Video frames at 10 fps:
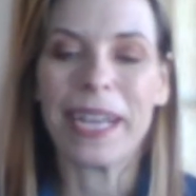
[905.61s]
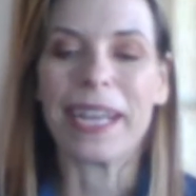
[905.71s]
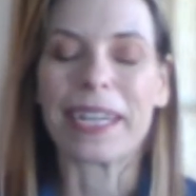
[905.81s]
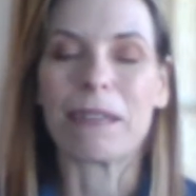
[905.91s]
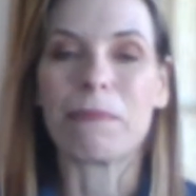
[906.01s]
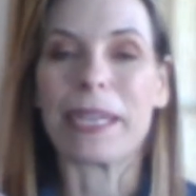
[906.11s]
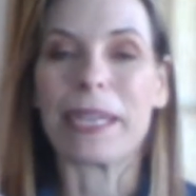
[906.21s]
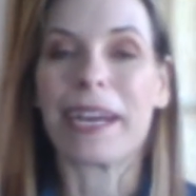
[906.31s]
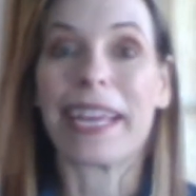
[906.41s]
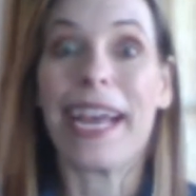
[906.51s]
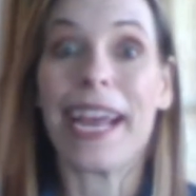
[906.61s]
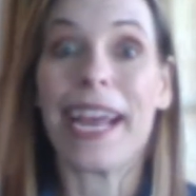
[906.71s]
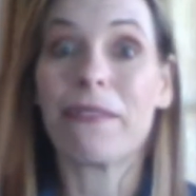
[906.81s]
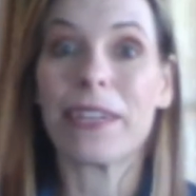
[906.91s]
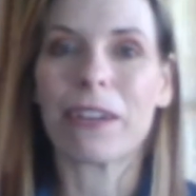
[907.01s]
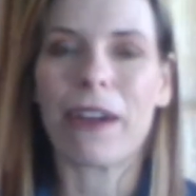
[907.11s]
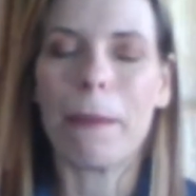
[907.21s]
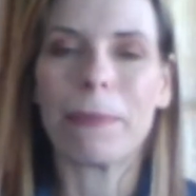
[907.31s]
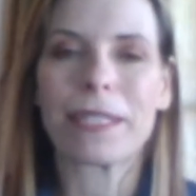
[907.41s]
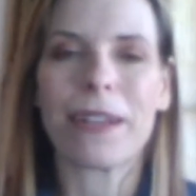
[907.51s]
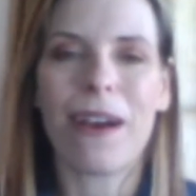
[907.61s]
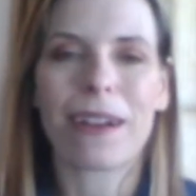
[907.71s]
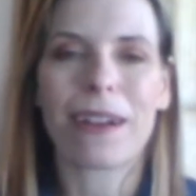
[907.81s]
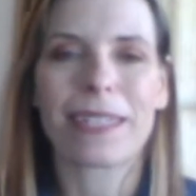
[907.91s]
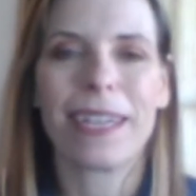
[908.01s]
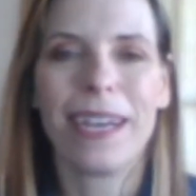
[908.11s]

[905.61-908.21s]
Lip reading: It can be a cave in Krampusnacht.